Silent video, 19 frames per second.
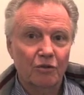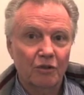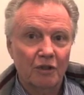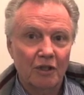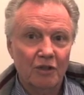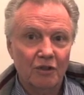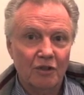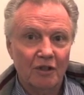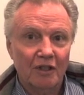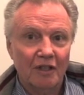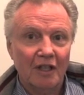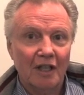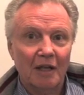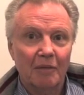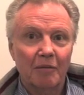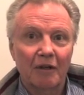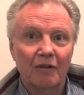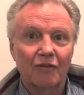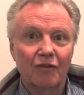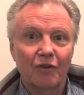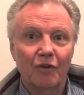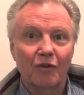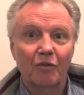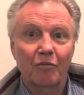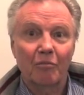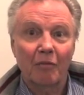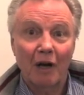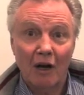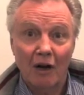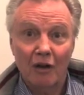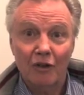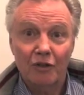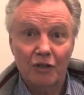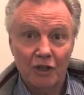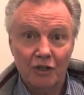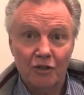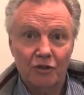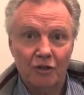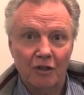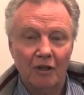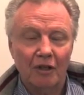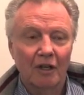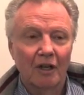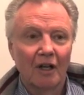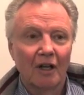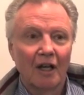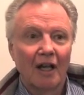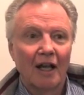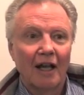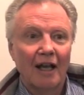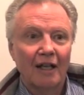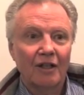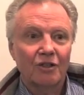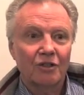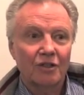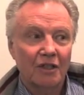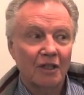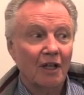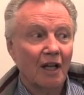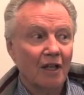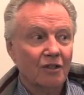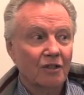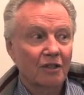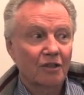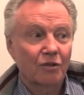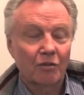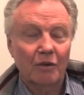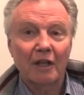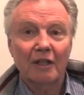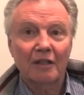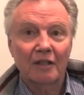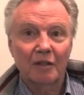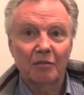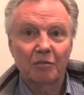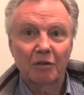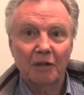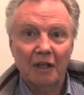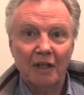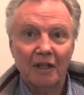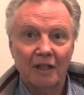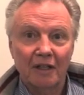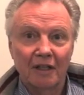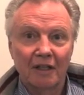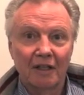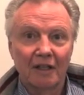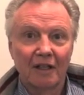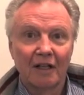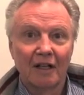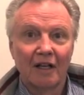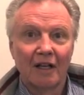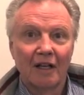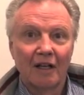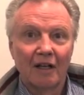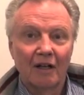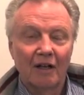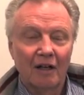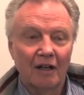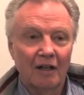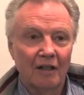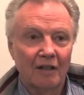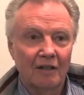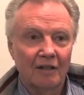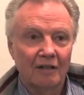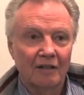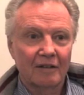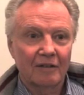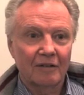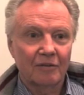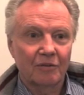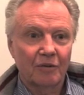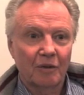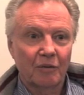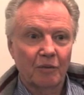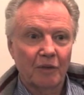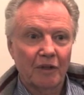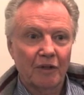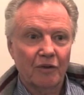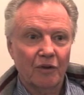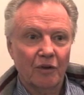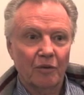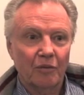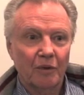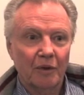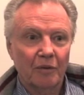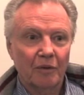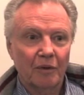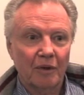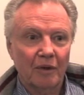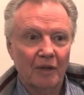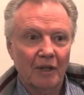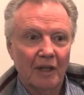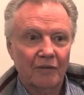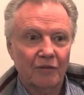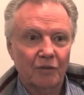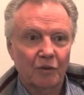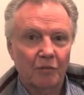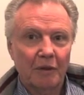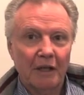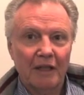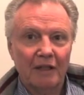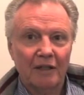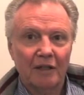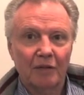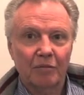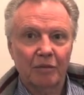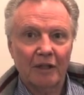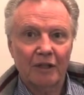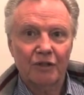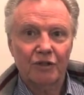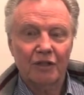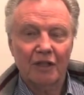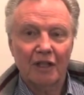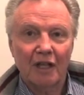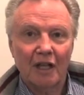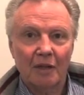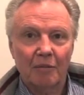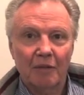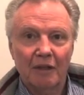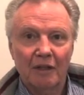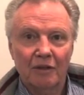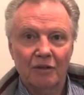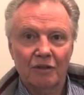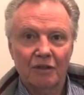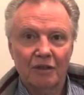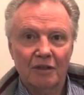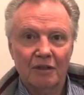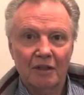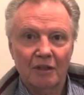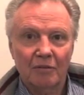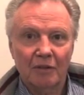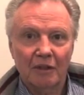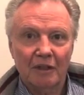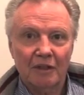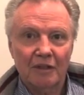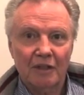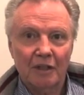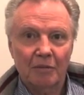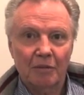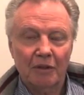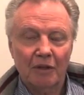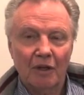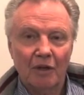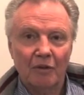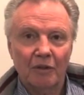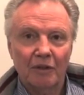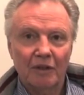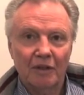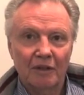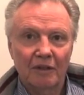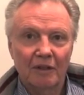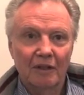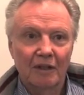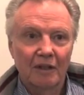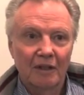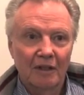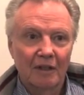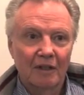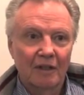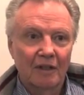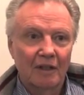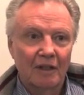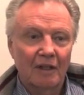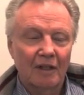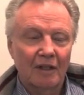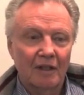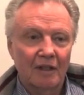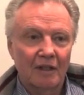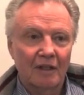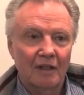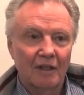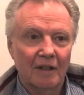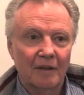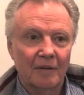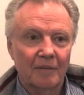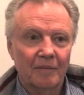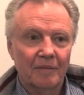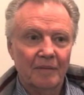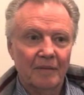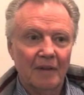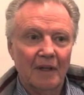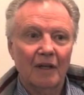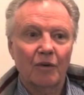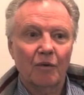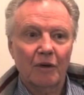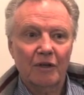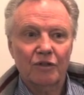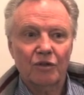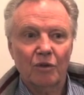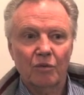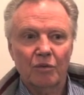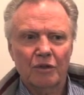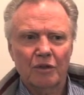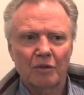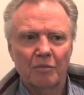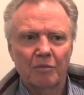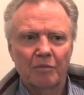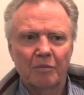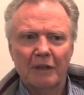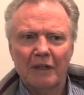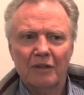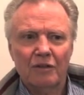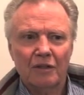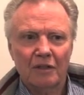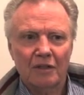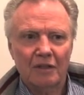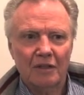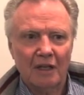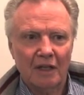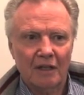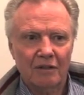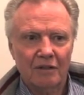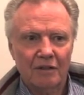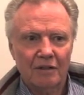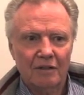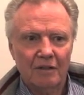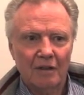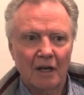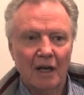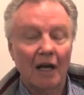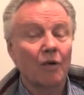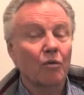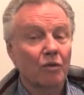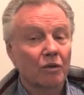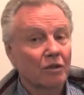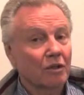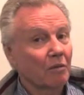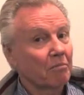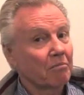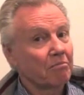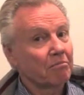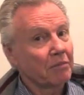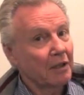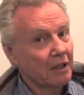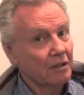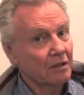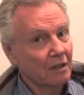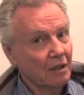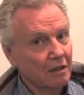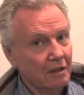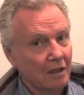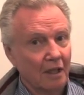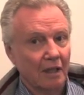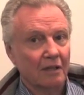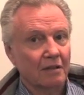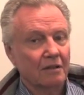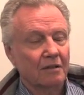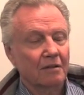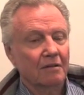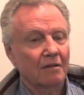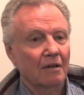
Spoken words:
teacher that came in for our teacher, and she actually directed the play. When we thought we were going to have to abandon the play, she came in and she said, "Well, let's keep it going." And anyway, so it was a big success. I was a big success.